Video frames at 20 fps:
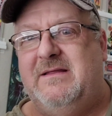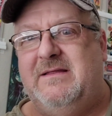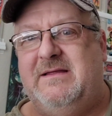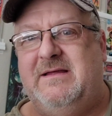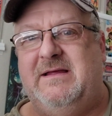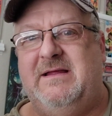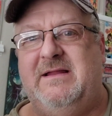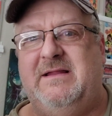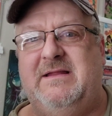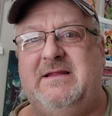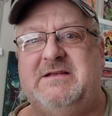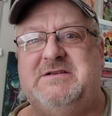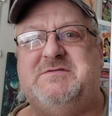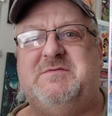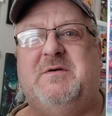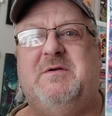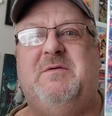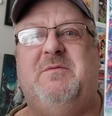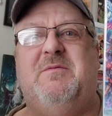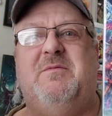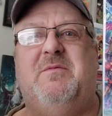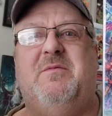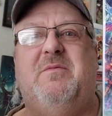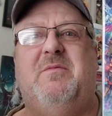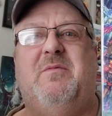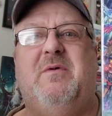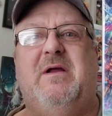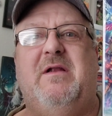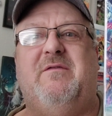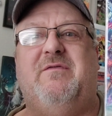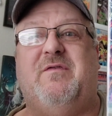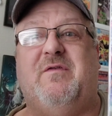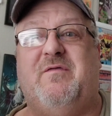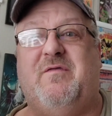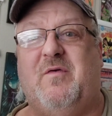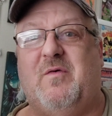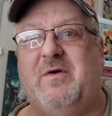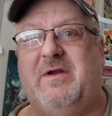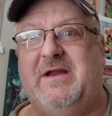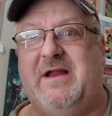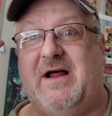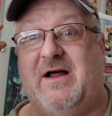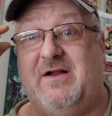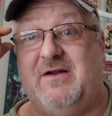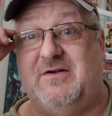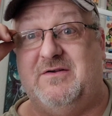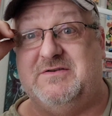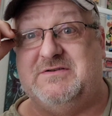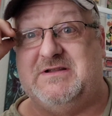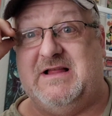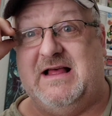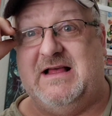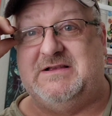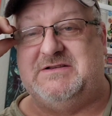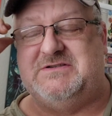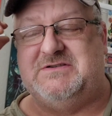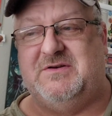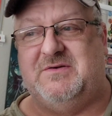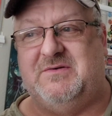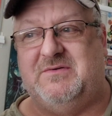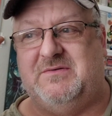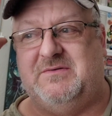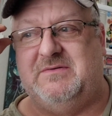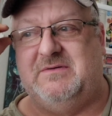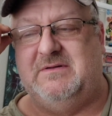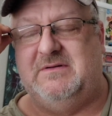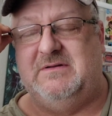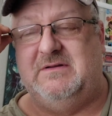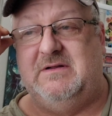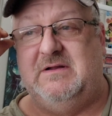then this one went for $40 last sold.